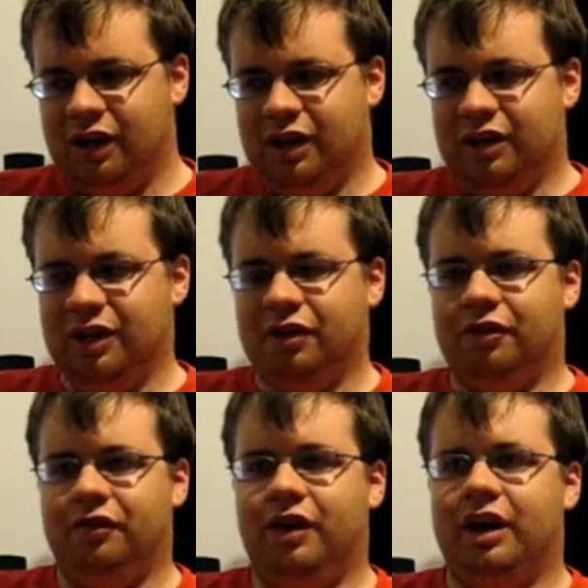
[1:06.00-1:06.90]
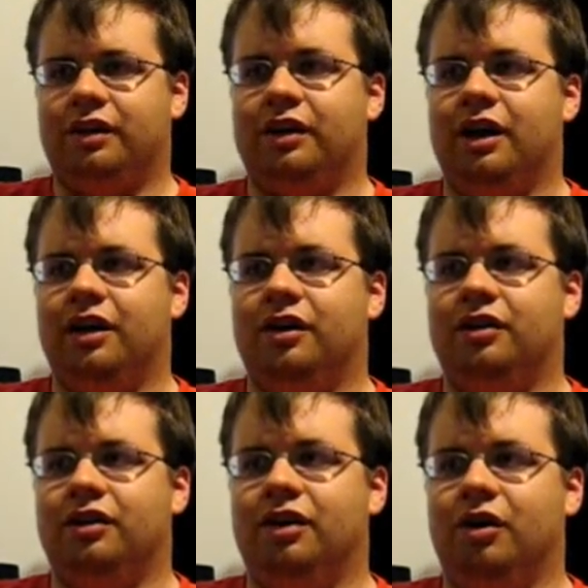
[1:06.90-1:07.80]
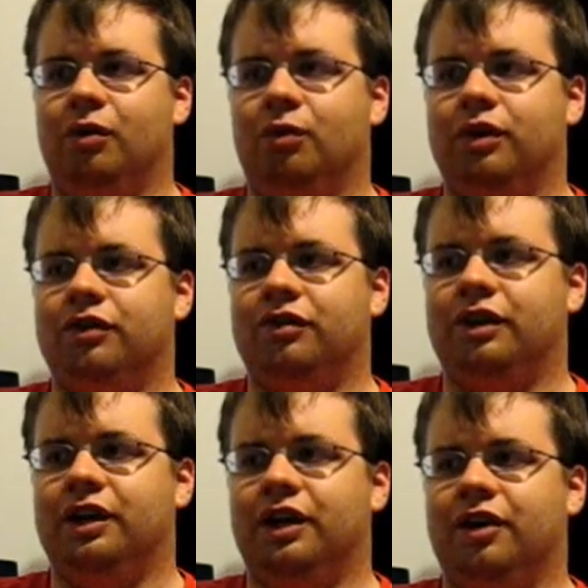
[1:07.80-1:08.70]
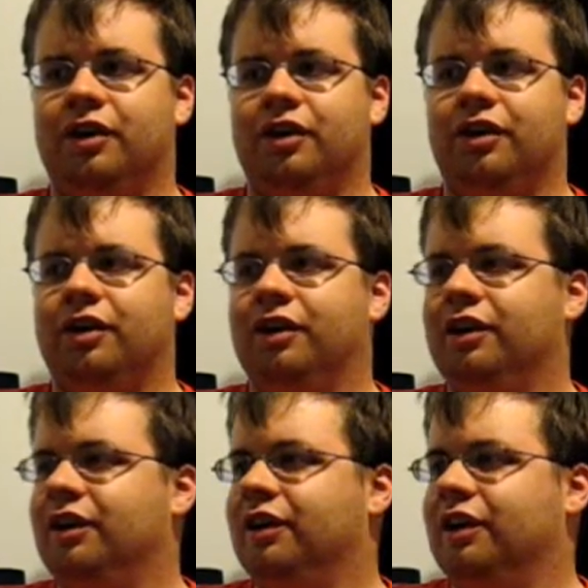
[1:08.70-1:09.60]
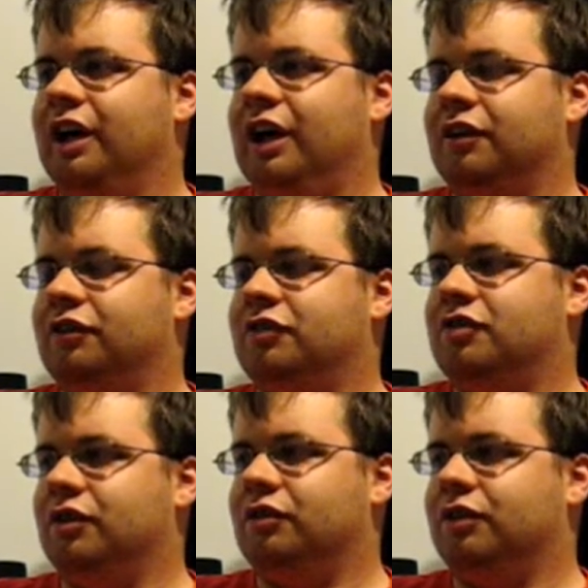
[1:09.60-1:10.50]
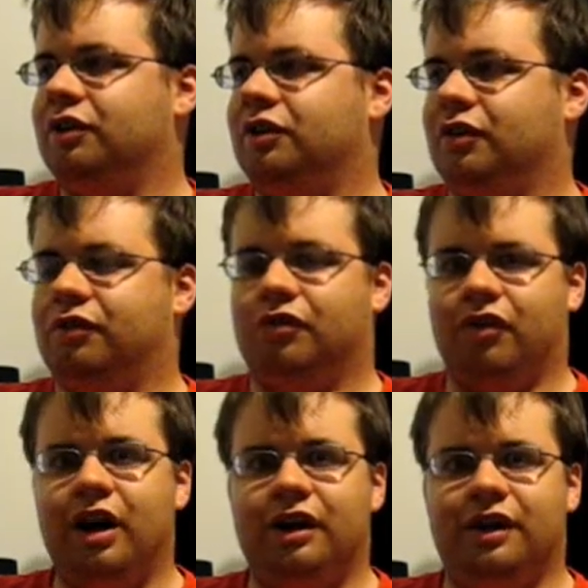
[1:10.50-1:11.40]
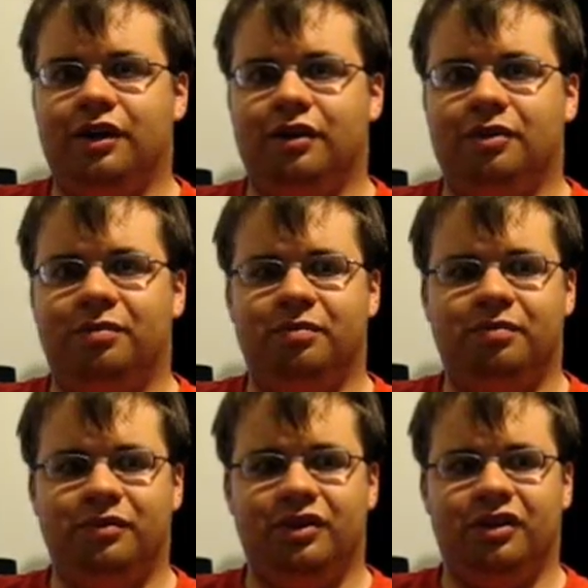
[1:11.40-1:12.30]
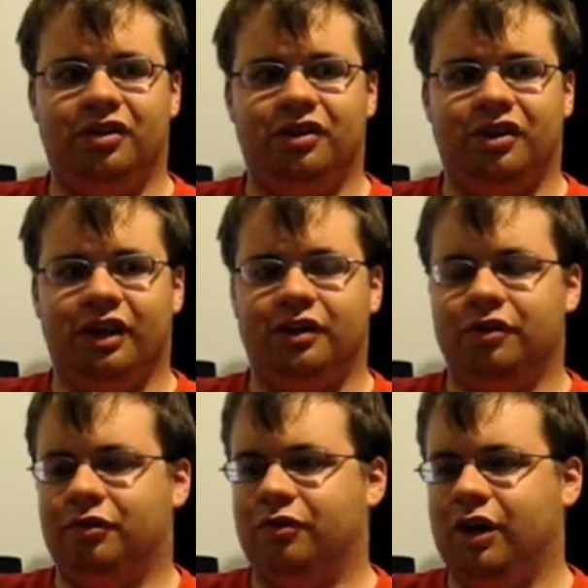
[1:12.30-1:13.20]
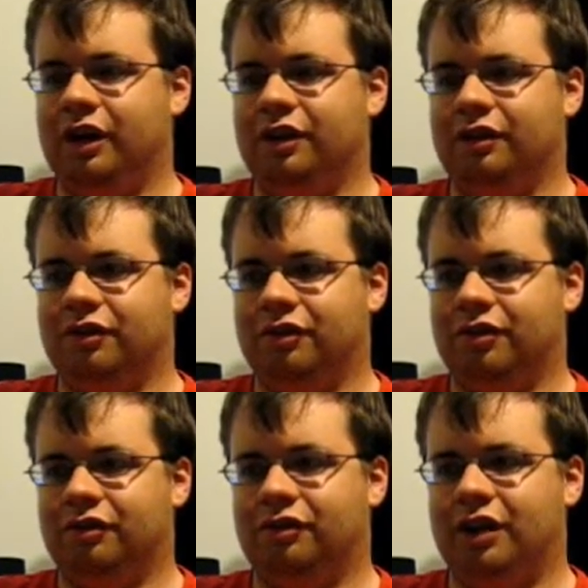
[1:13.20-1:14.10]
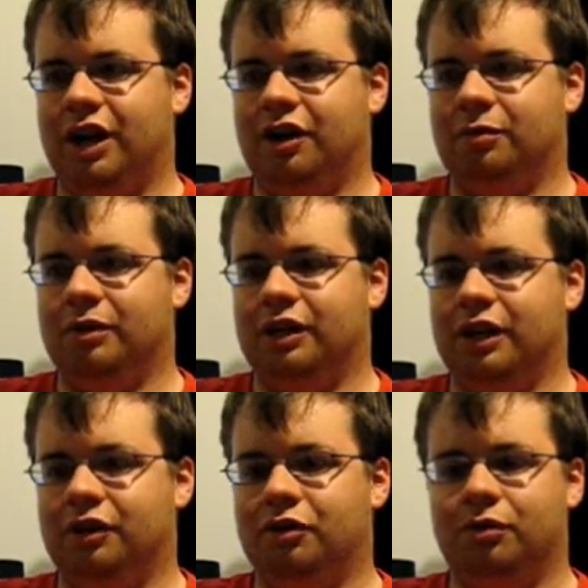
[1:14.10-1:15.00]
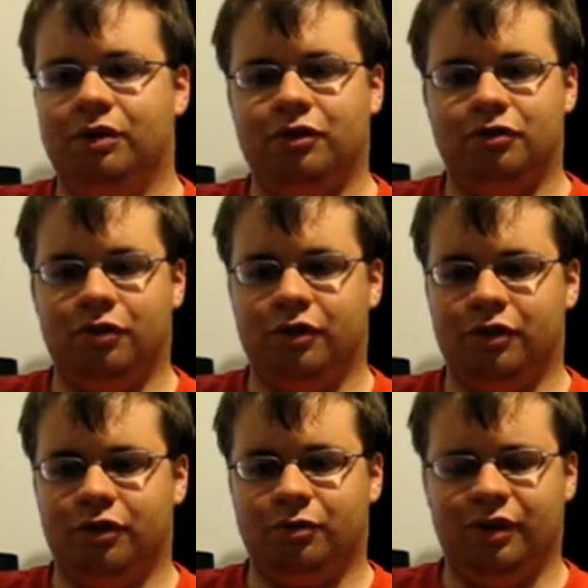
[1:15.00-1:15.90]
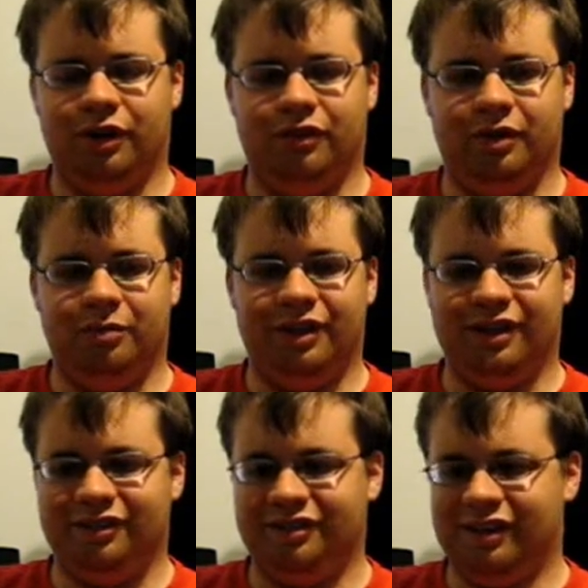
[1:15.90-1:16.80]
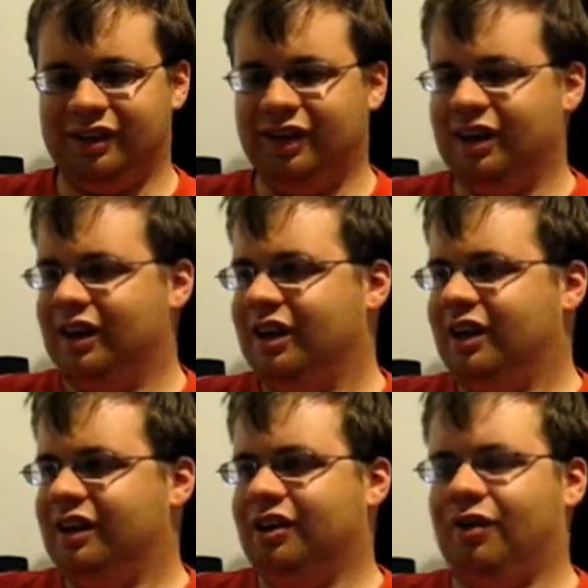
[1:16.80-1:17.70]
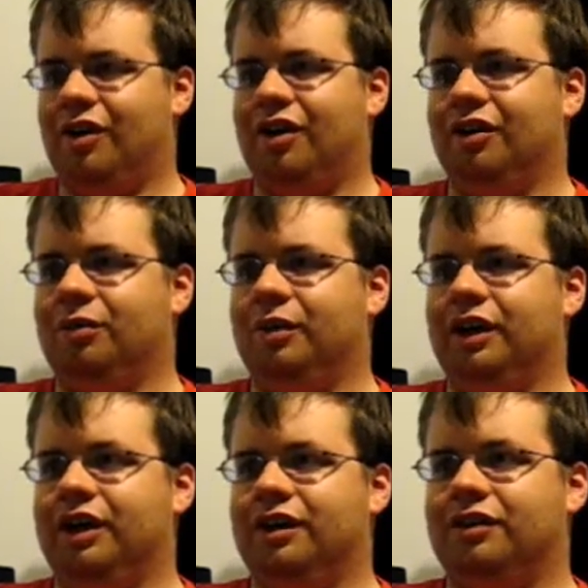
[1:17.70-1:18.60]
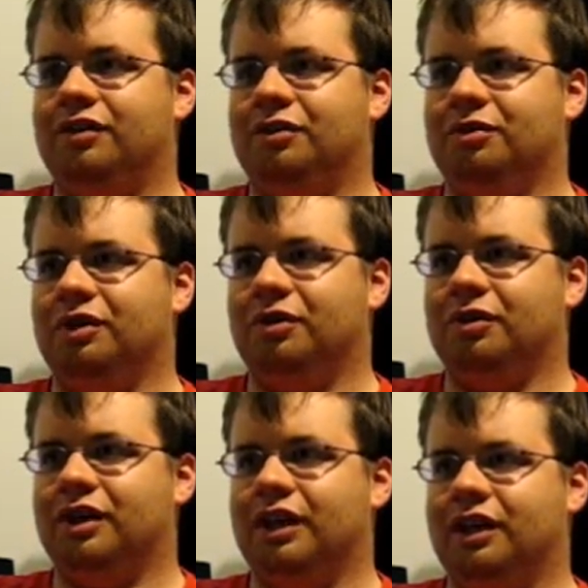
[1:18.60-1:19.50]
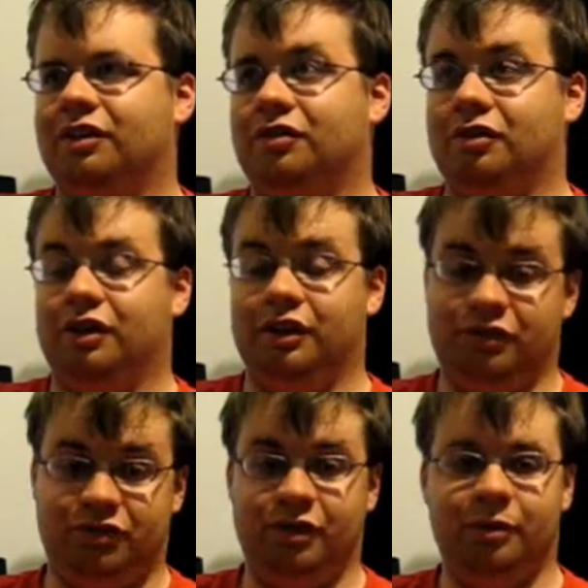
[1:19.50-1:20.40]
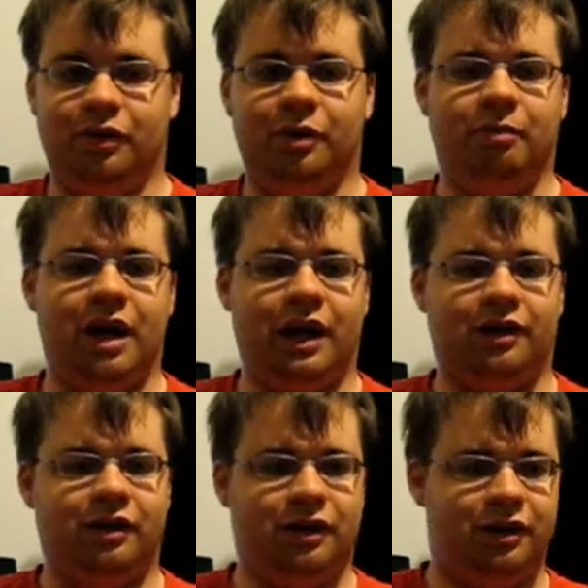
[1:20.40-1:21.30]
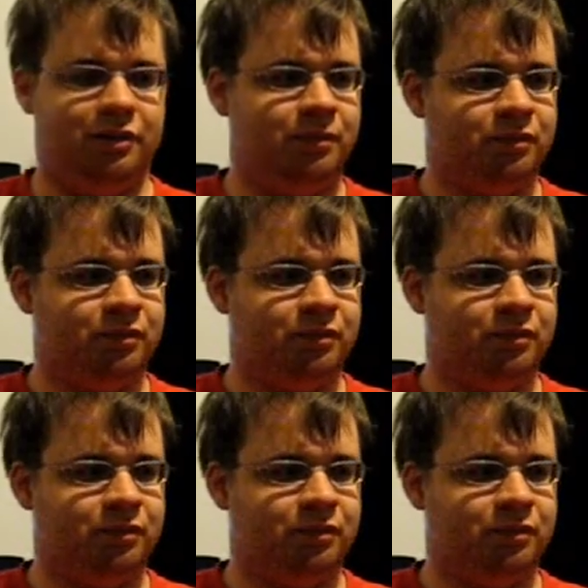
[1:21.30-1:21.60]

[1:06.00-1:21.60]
You know, the fact that, once a year, as children, you're frightened. You're frightened, you're scared, but yet you enjoy the thrill of it because it's like, Halloween to little kids, or at least some of them back then,